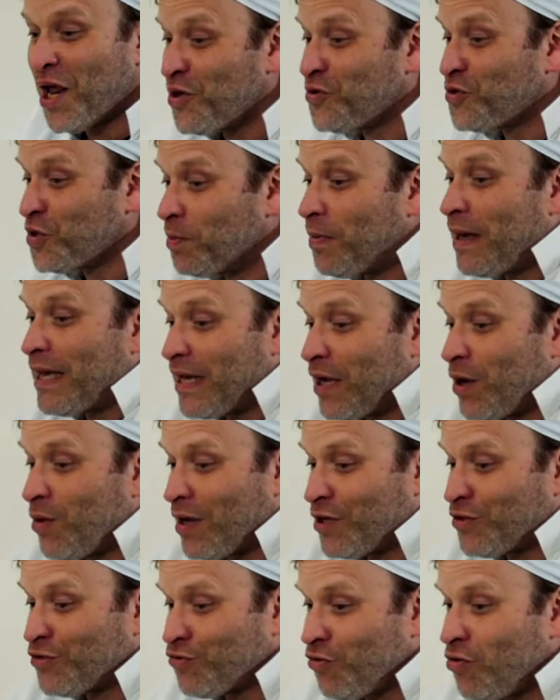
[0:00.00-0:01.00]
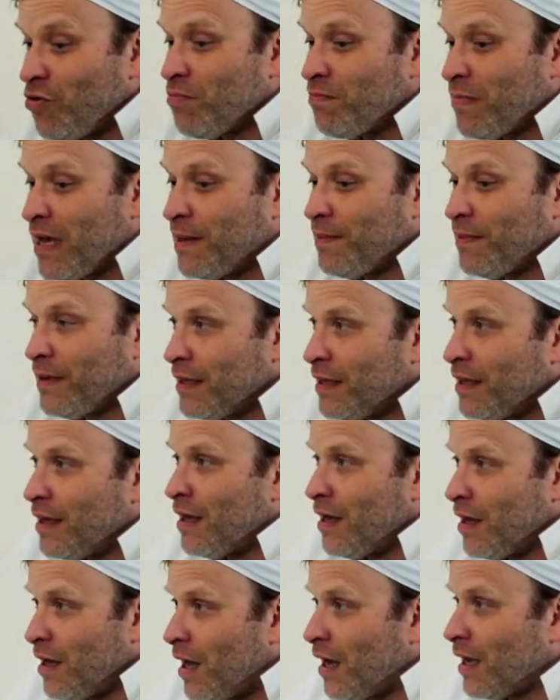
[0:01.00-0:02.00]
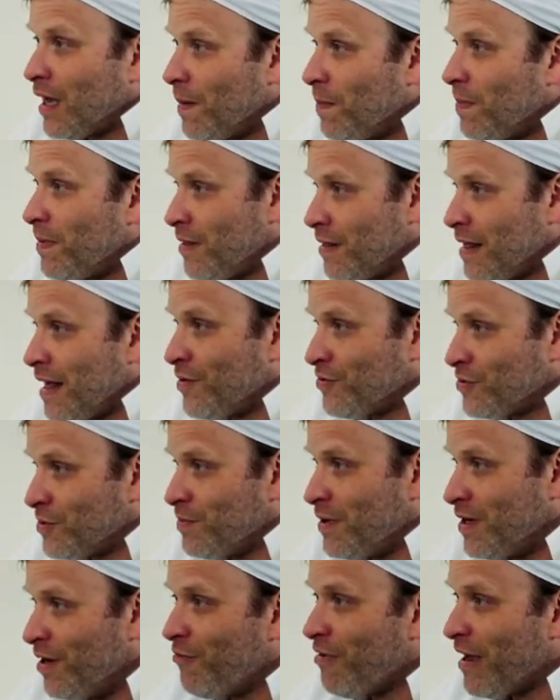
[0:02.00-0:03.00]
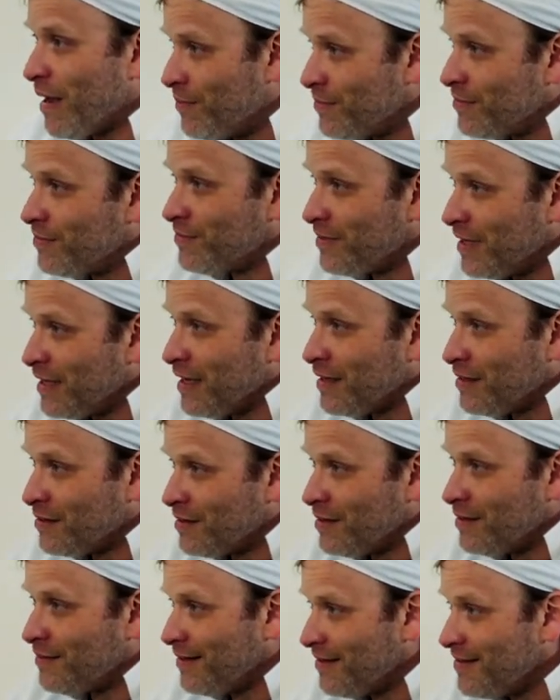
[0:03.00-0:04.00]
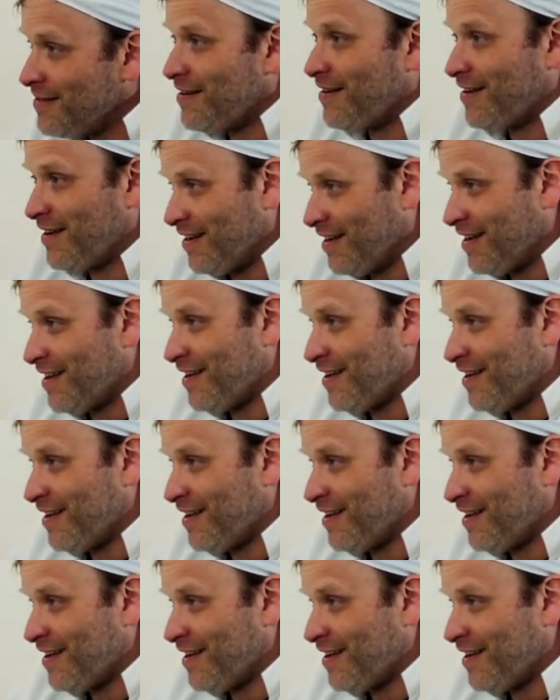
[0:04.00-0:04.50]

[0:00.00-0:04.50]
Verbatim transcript: I used to make it quite strong, maybe a couple of thousand milligrams of T H C distillate in